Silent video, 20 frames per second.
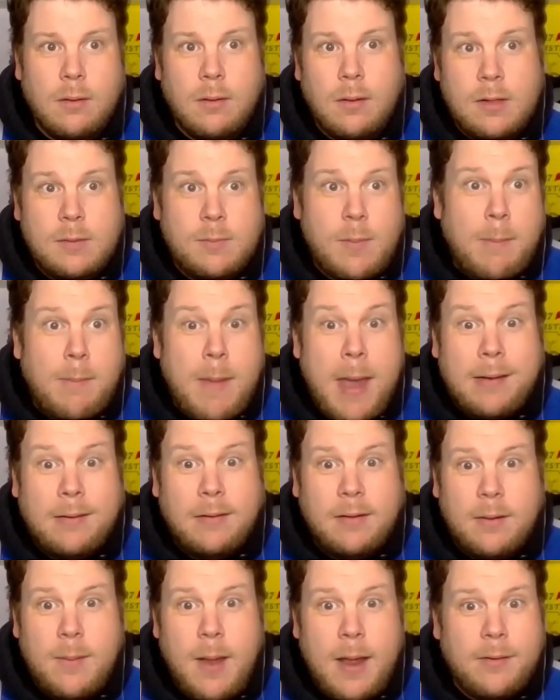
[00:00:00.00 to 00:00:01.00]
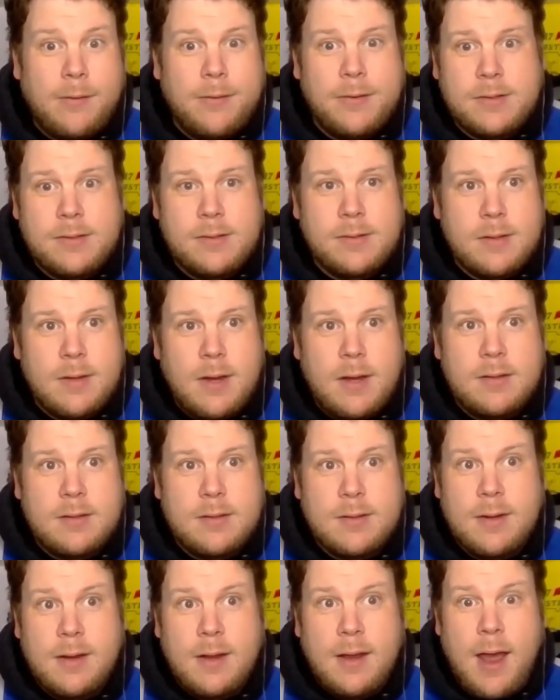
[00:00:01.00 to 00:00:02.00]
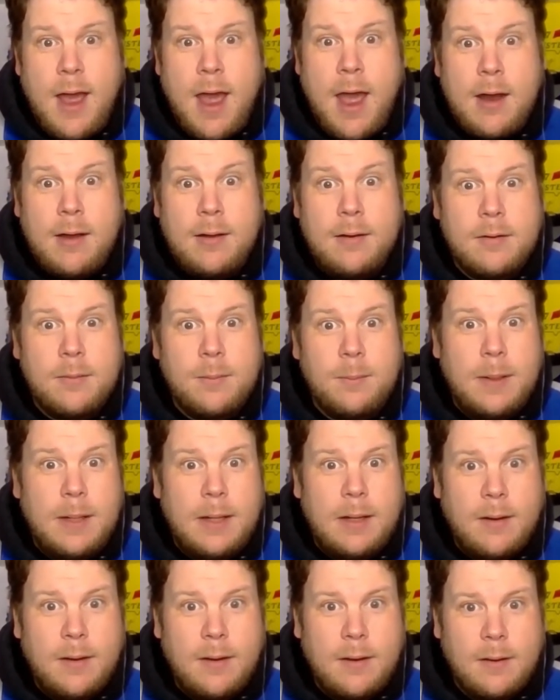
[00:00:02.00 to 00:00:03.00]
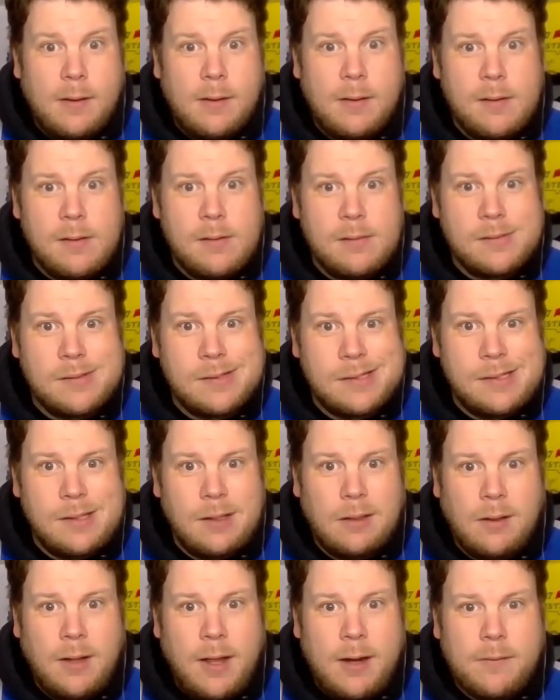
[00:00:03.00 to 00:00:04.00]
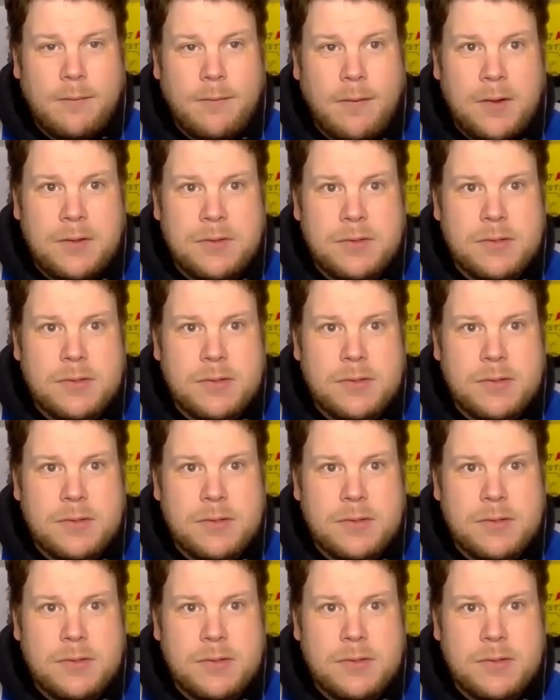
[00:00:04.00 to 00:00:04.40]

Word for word: As my man Tim Anderson says, end meeting. Later, friends.